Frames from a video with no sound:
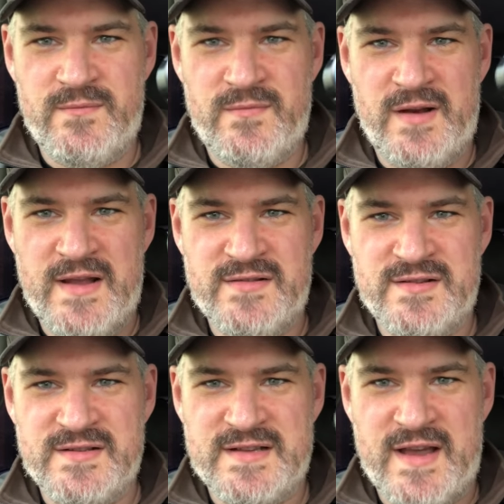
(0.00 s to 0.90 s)
lens
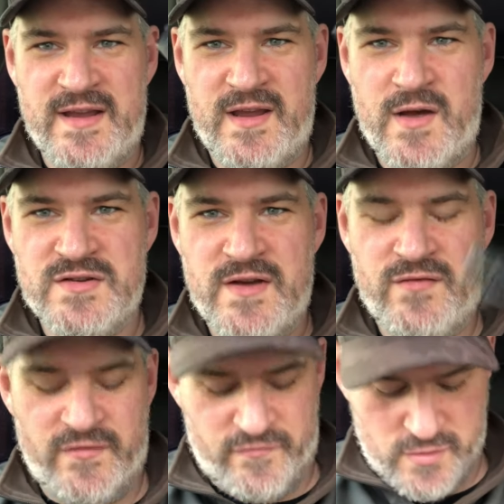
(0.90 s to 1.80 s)
that, say, goes over
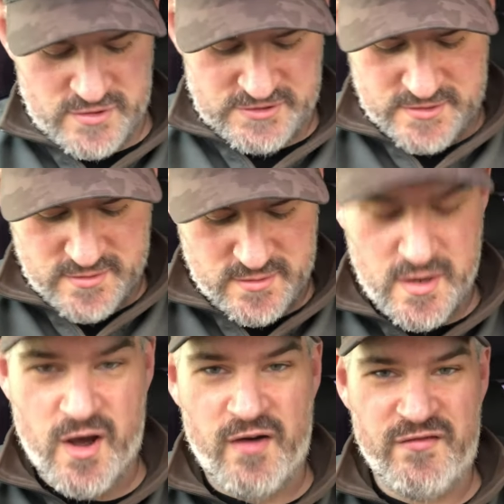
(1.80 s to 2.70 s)
the front
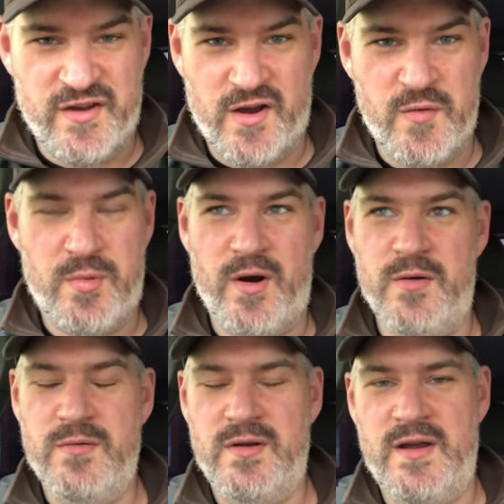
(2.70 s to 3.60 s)
of the
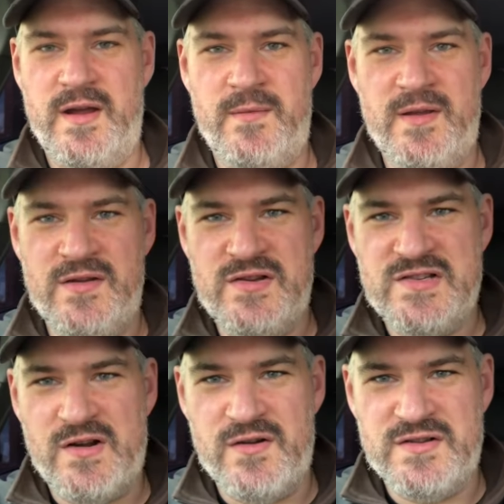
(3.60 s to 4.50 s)
GoPro. It just
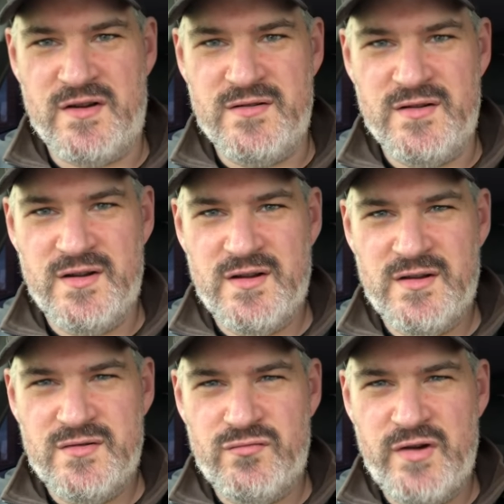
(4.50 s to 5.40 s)
slides on,
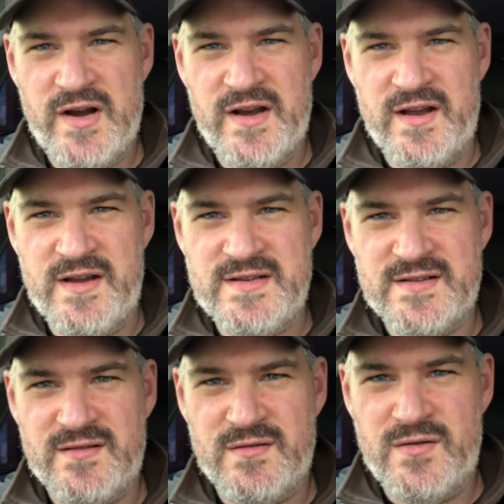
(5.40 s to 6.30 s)
really neat,
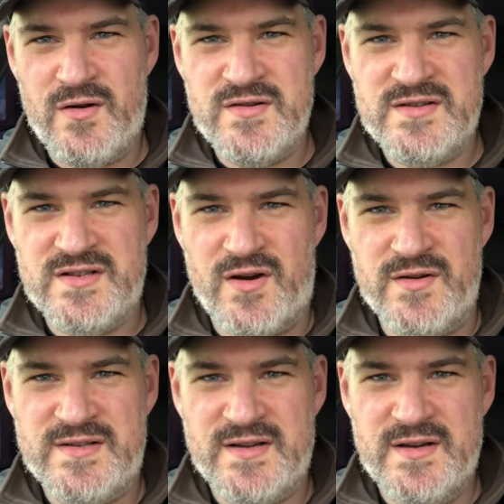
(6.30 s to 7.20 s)
nice and
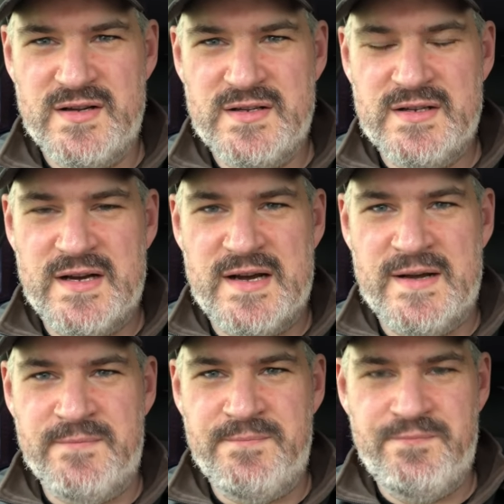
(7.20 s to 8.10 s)
tight,
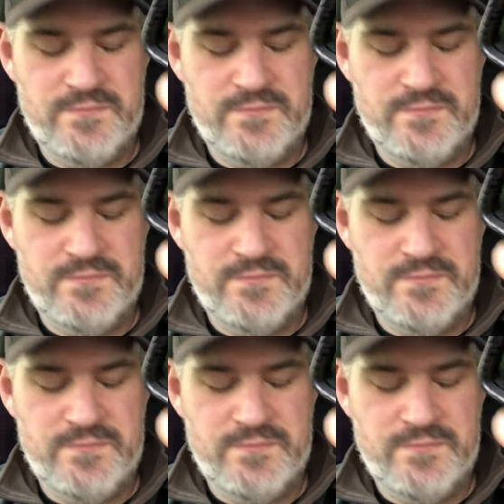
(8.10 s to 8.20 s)
and